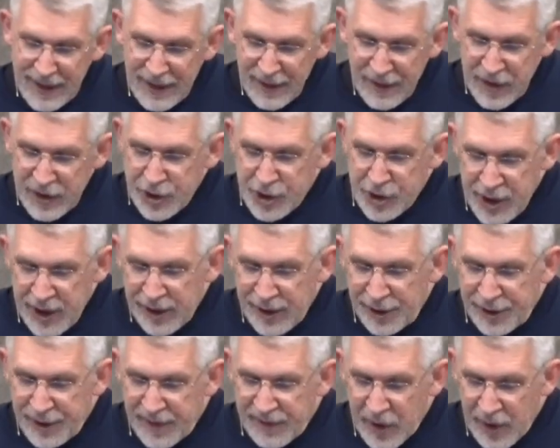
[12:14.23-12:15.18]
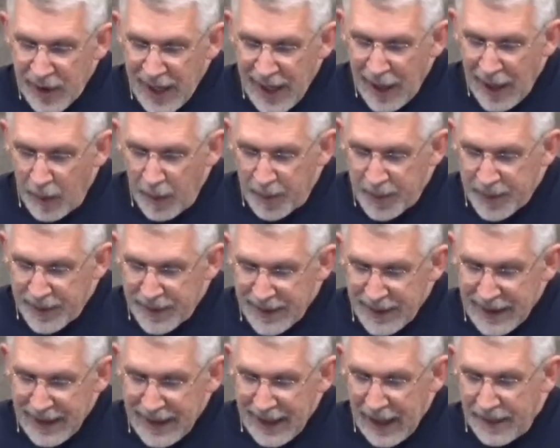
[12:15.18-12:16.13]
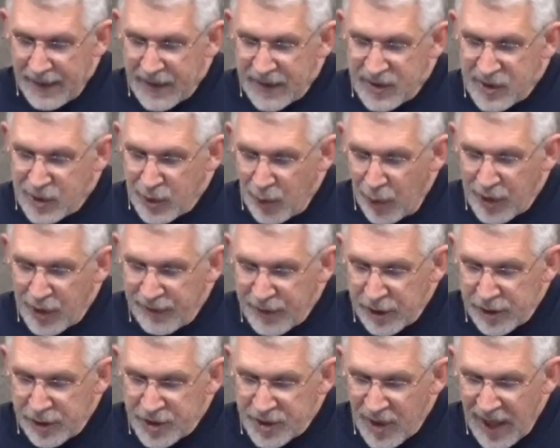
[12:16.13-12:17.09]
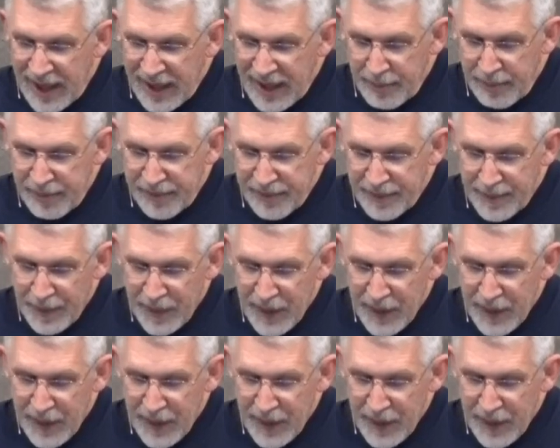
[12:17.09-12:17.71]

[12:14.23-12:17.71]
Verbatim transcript: the shield of your help, and the sword of your triumph.